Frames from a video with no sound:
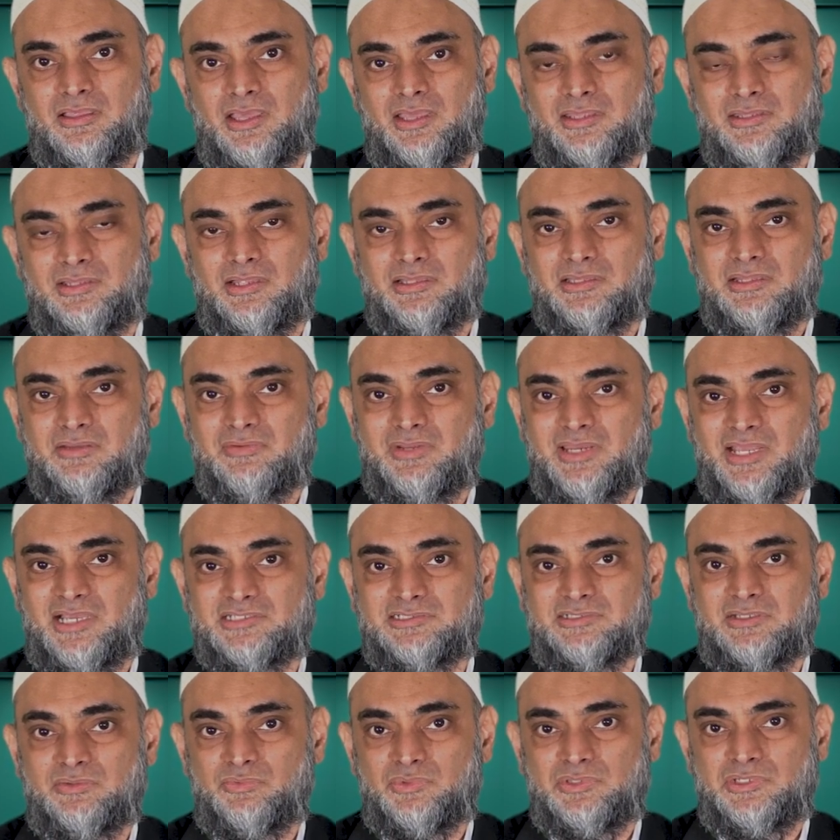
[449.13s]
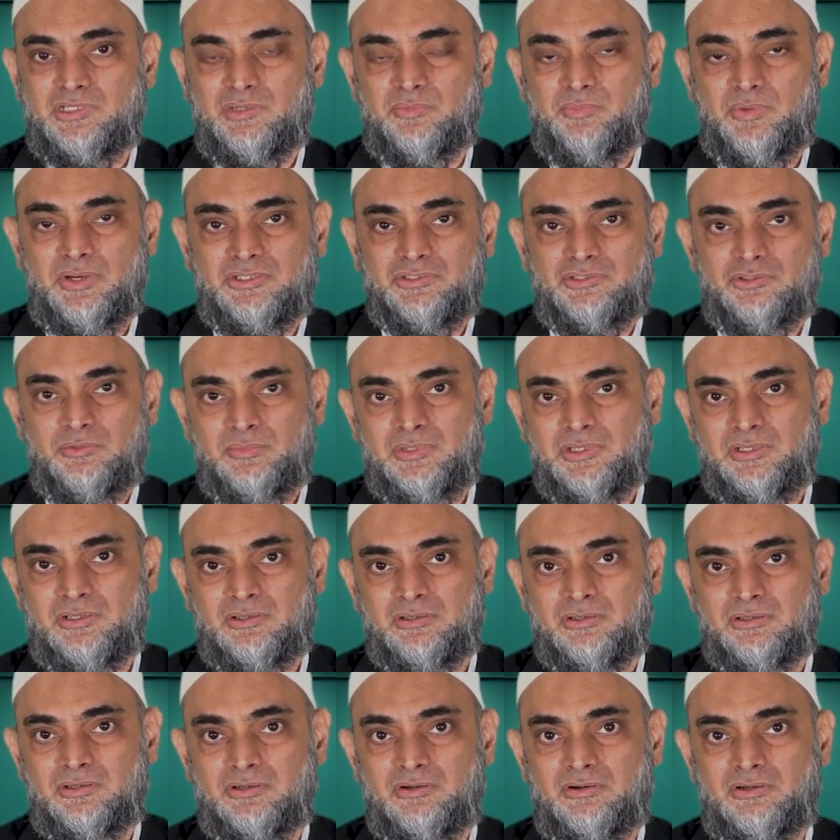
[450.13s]
And Allah will ask him, what did you bring to
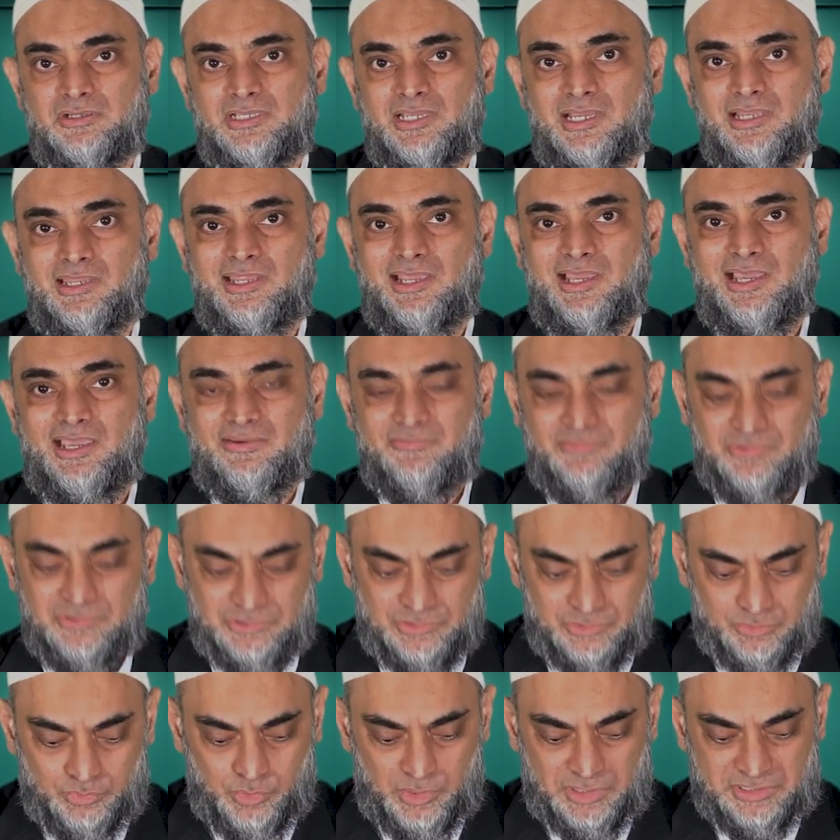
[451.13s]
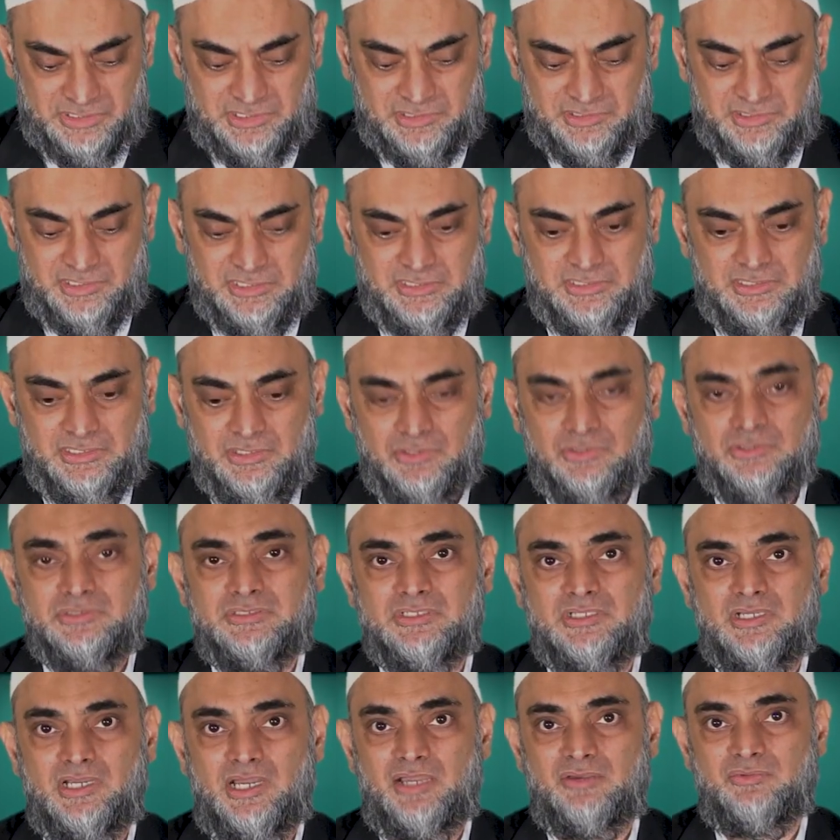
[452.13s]
me? Oh, ya Allah, I was watching this
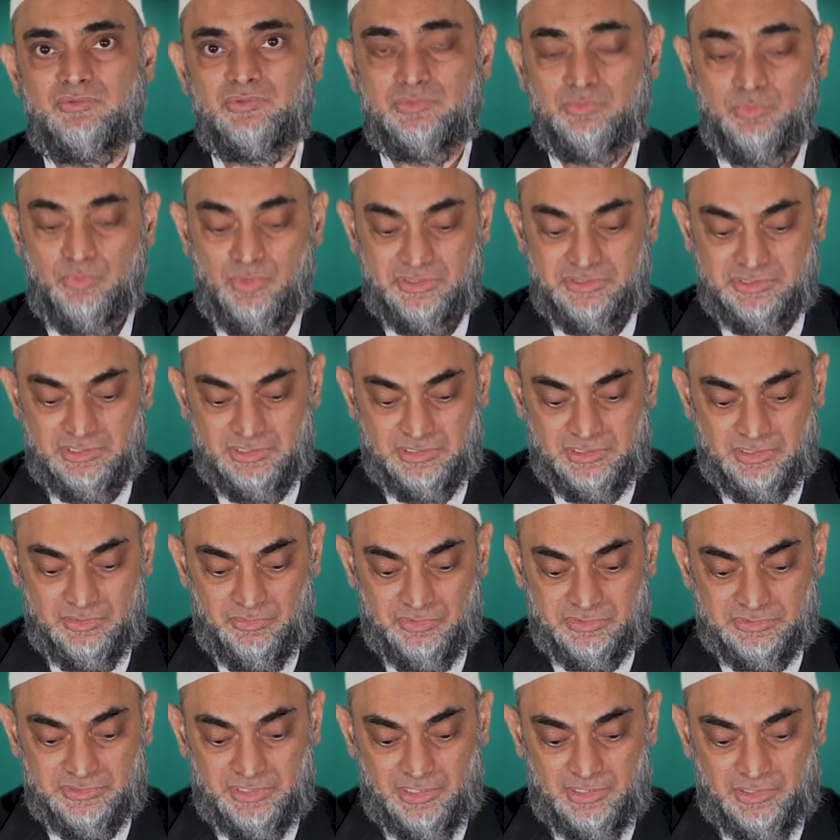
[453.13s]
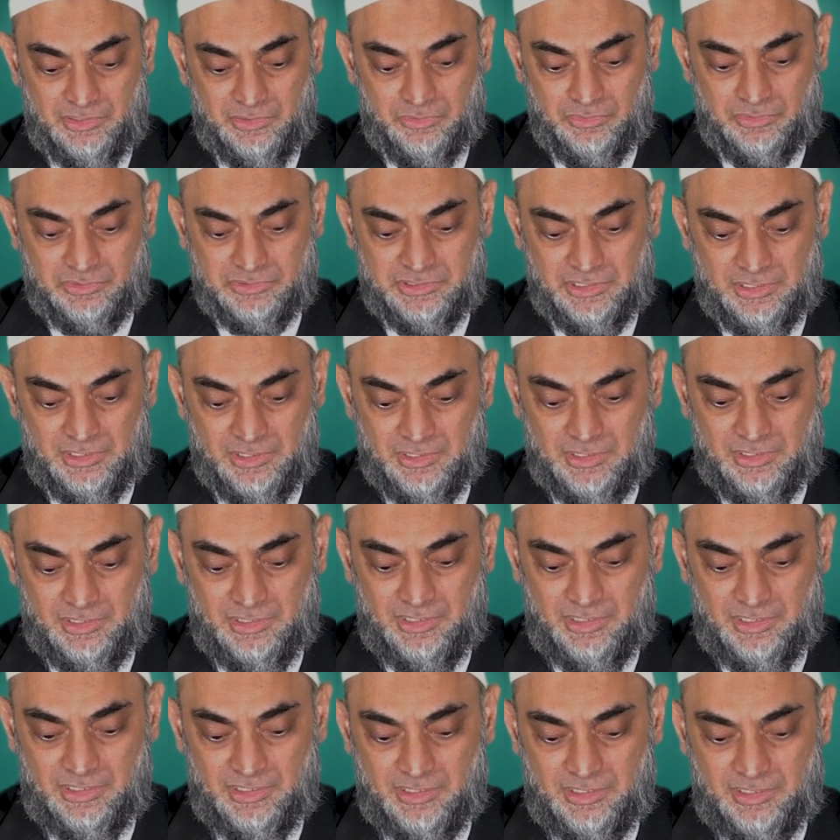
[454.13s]
news. I was watching, there was a huge,
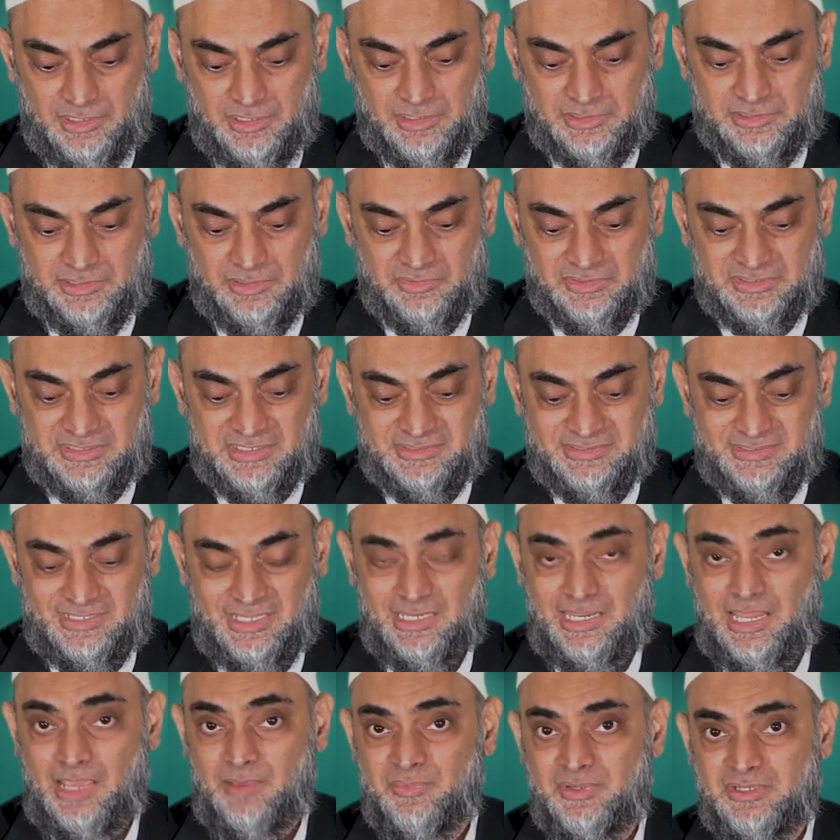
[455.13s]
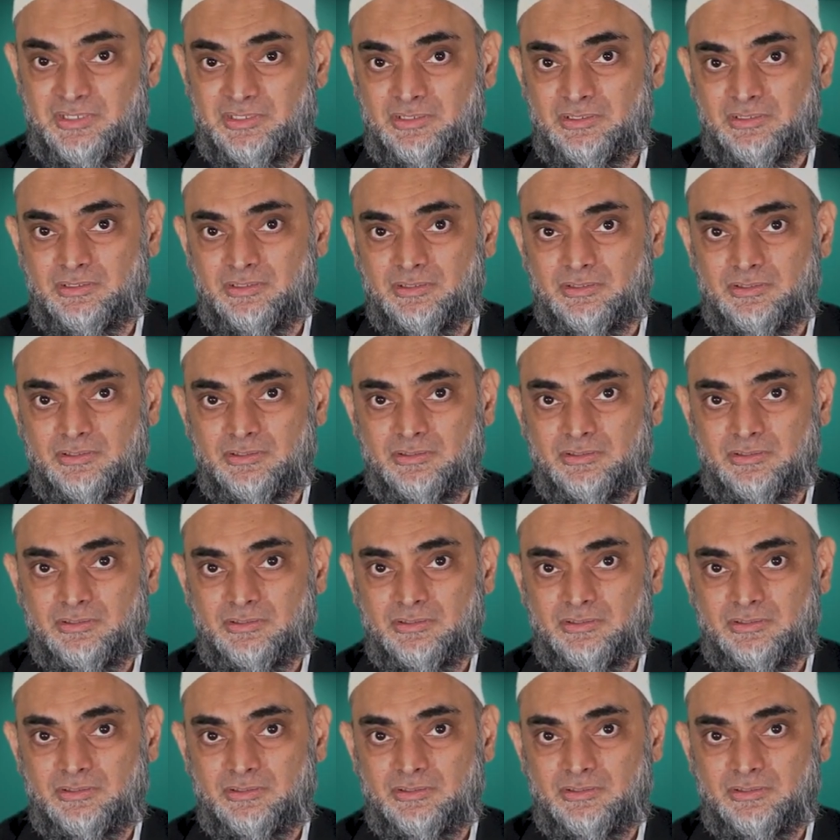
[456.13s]
there was a celebrity.